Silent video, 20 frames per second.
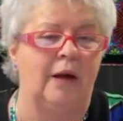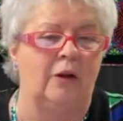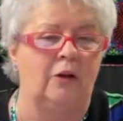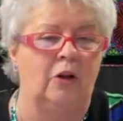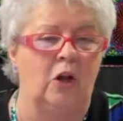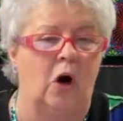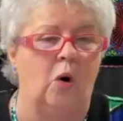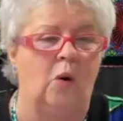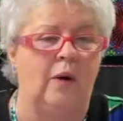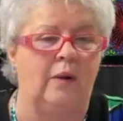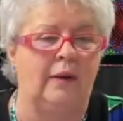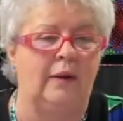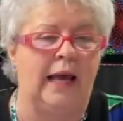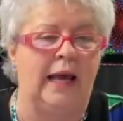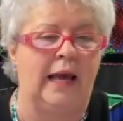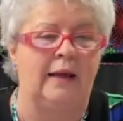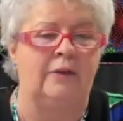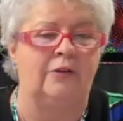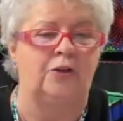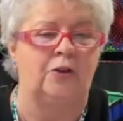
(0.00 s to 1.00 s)
a, low
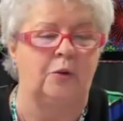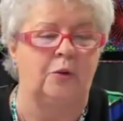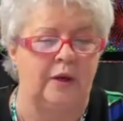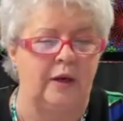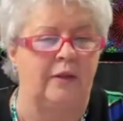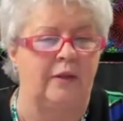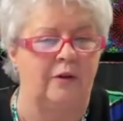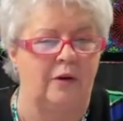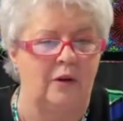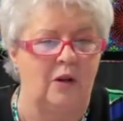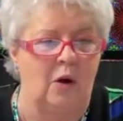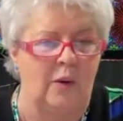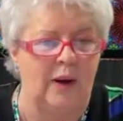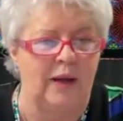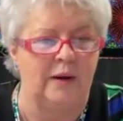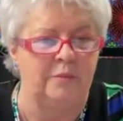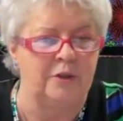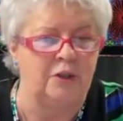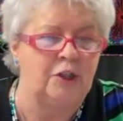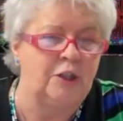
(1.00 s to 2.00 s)
end to another low
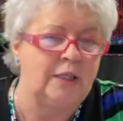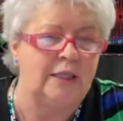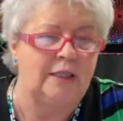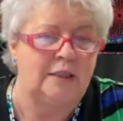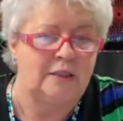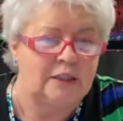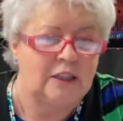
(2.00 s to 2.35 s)
end machine.